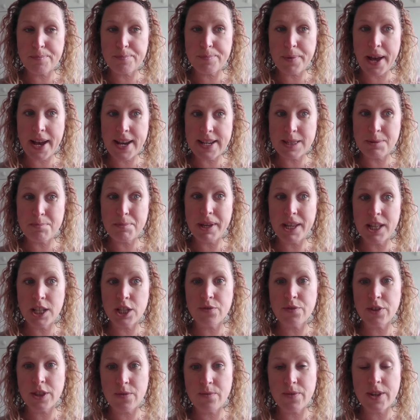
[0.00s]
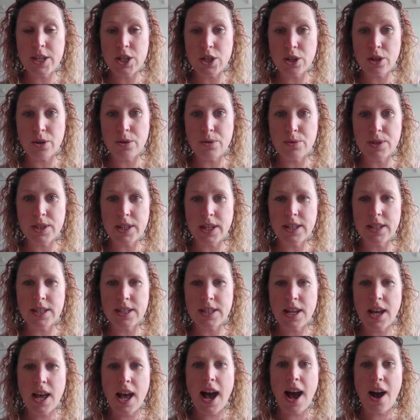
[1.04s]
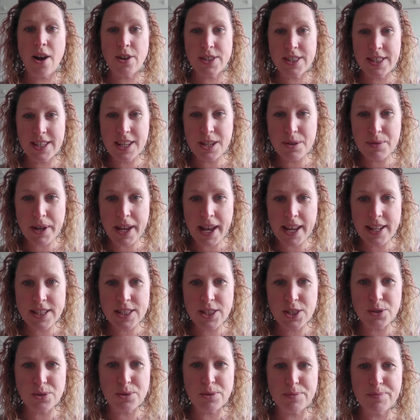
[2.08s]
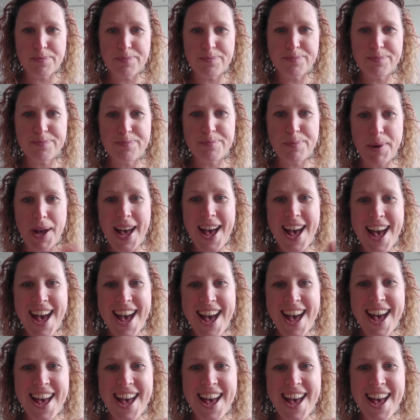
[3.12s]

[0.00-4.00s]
eyes peeled for the videos, and I'll see you again soon. Bye!